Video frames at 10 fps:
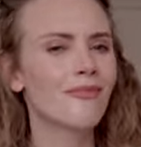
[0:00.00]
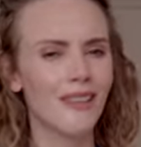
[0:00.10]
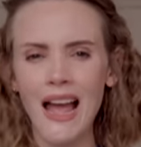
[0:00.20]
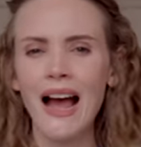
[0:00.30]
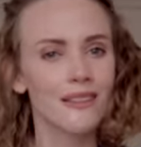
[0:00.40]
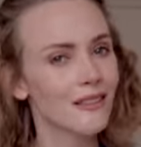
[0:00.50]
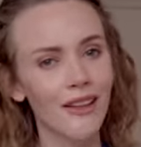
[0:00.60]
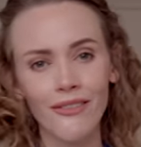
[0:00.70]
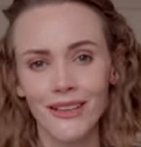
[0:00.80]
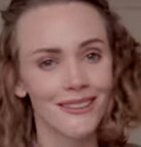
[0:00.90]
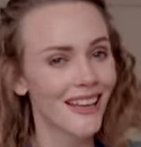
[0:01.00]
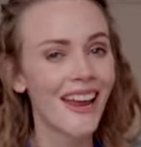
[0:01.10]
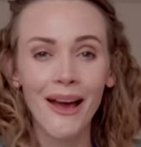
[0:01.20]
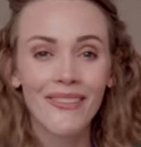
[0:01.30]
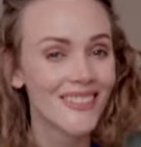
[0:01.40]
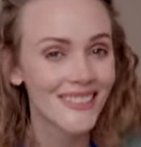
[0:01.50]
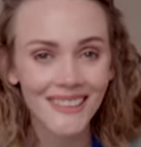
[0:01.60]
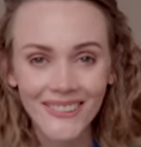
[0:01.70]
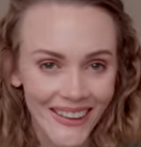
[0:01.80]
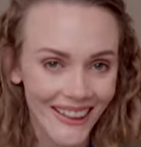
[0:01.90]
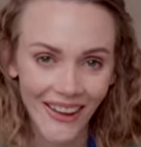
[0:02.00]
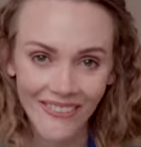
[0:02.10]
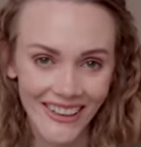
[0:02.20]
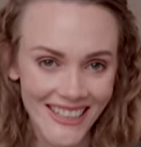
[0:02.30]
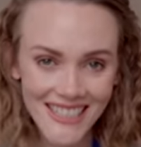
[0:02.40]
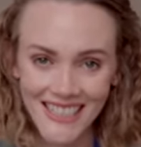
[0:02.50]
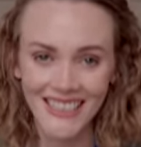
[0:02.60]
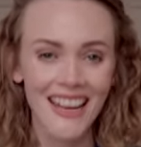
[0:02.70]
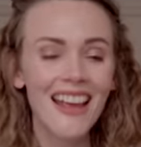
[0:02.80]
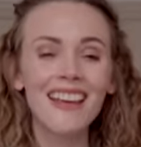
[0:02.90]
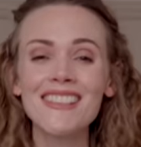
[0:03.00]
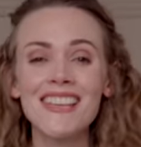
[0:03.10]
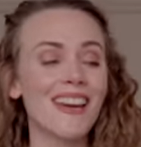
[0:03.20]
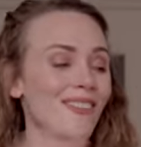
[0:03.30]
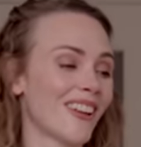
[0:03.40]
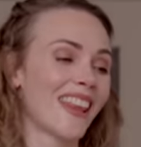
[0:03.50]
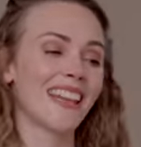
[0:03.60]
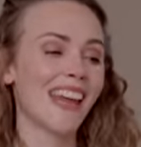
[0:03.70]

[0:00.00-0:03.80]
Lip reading: The cats love it. They absolutely love it. It's getting really